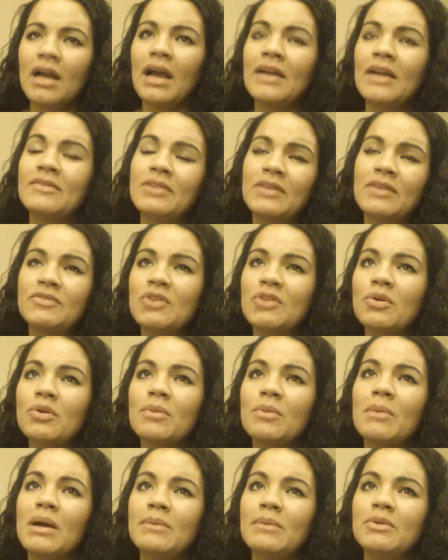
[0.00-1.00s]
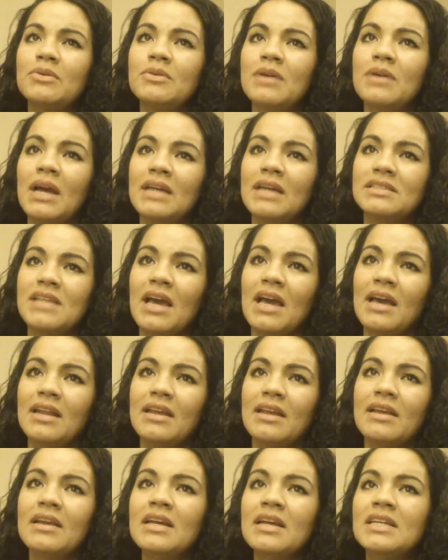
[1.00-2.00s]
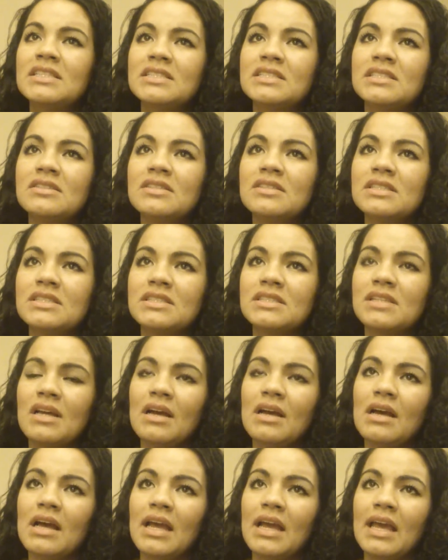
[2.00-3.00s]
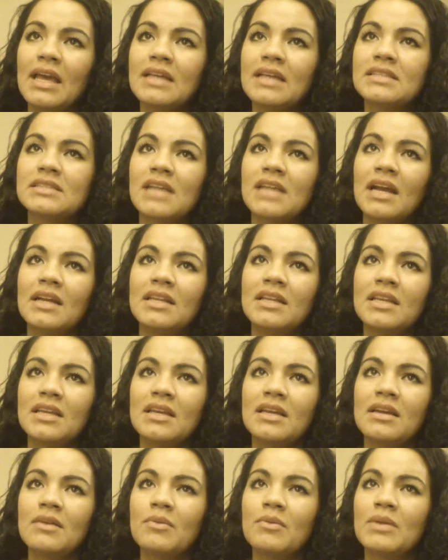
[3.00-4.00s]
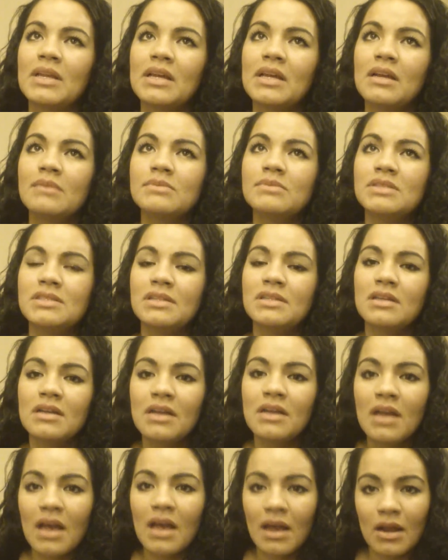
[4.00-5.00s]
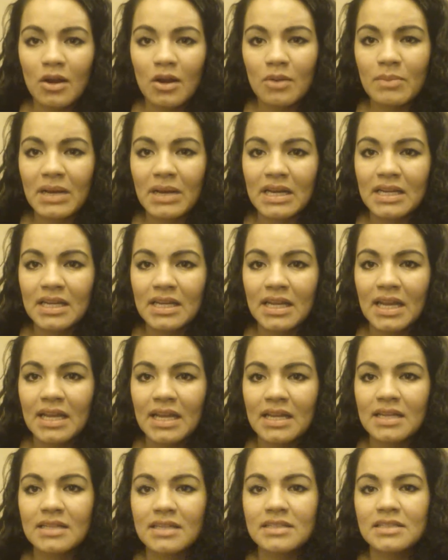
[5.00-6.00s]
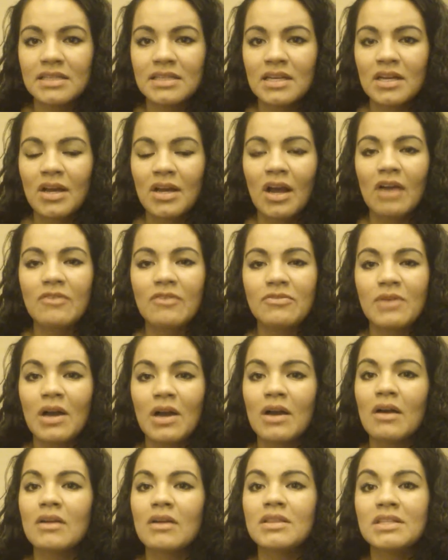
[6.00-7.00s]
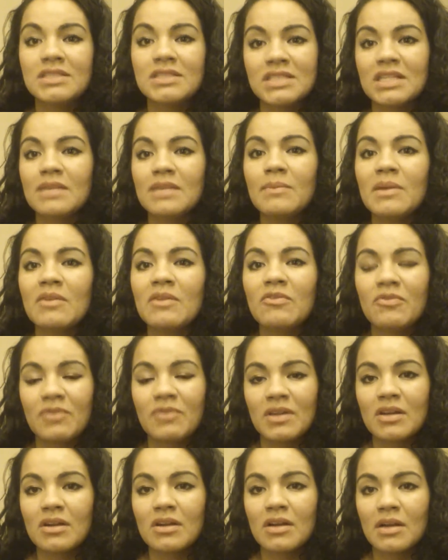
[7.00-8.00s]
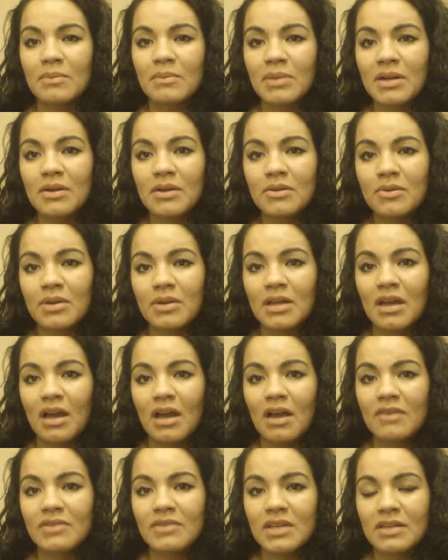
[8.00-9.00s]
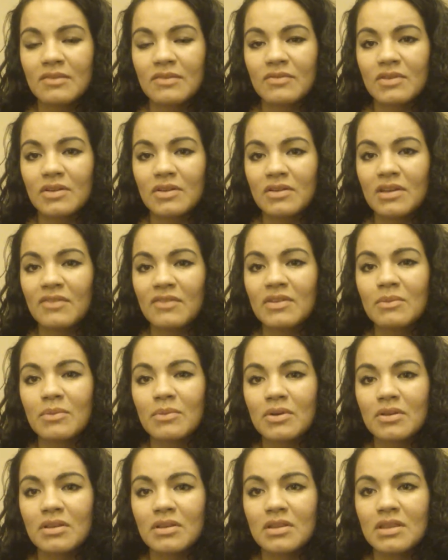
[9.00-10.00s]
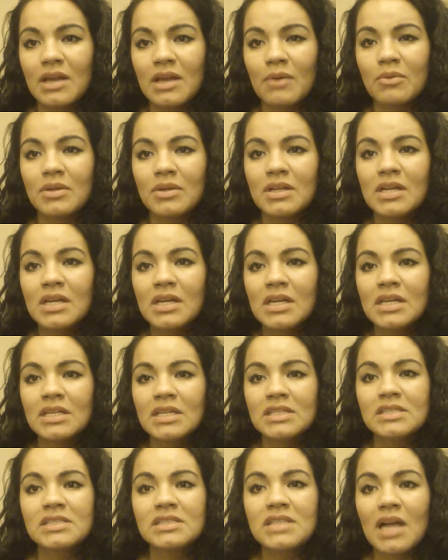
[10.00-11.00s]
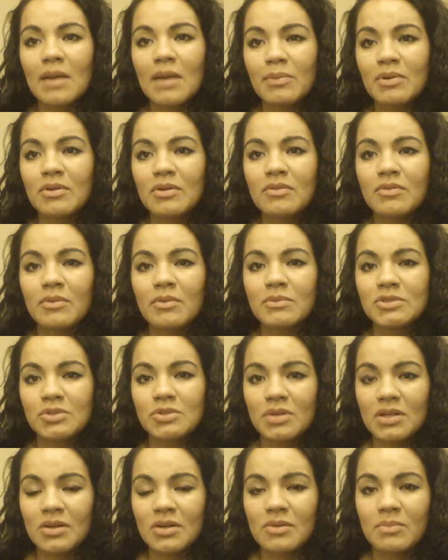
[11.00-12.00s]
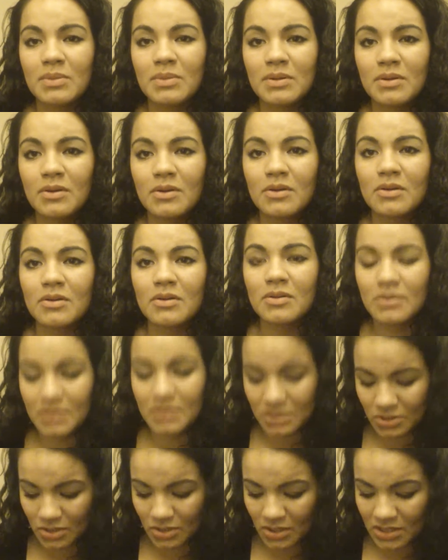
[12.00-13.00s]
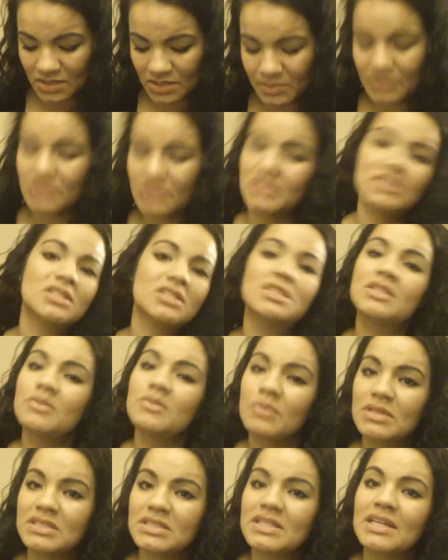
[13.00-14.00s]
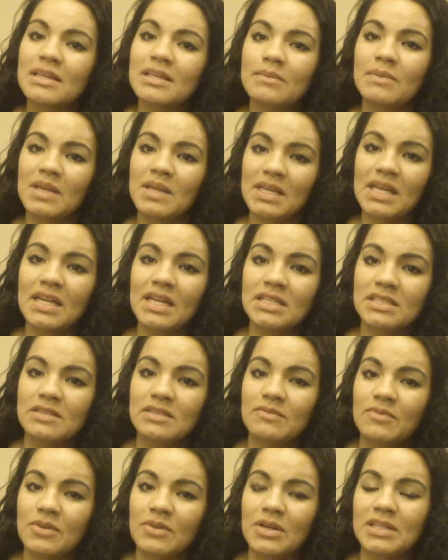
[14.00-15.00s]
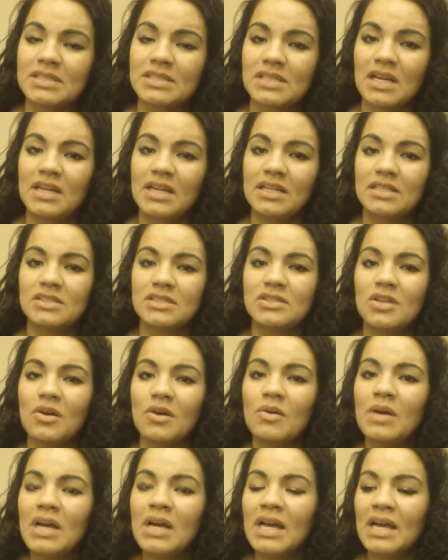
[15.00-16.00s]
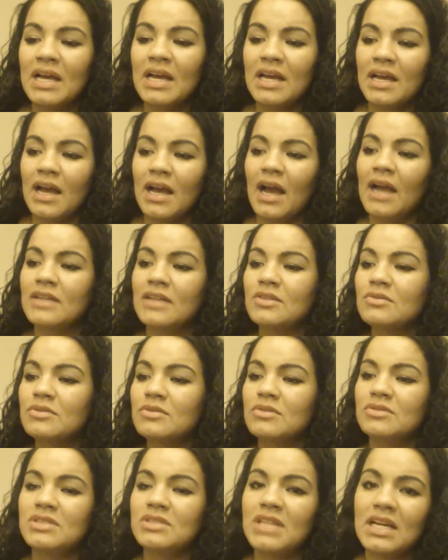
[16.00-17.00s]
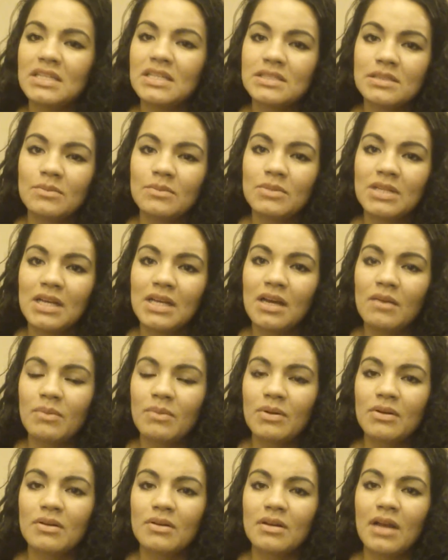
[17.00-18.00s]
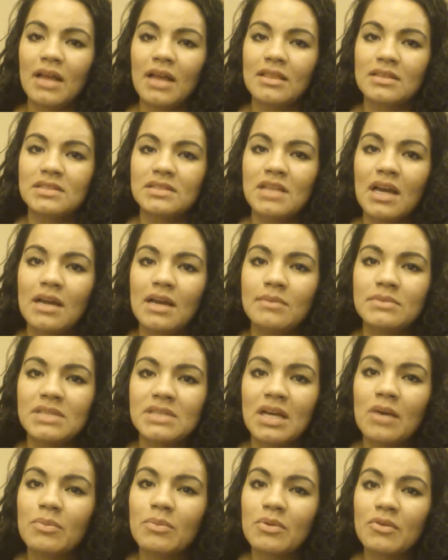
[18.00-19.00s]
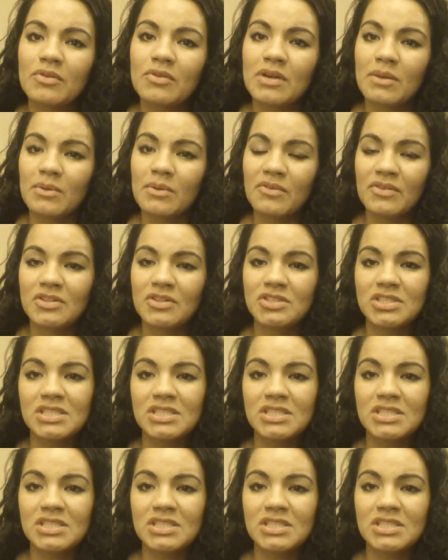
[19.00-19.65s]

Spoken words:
I've known a mom who has had a serious anxiety when it comes to her body, and a legitimate fear and paranoia of giving birth that would stop her from enjoying her experience. And she was taking medication for anxiety. So I don't know if she had someone to help her at the time to help her overcome her fears.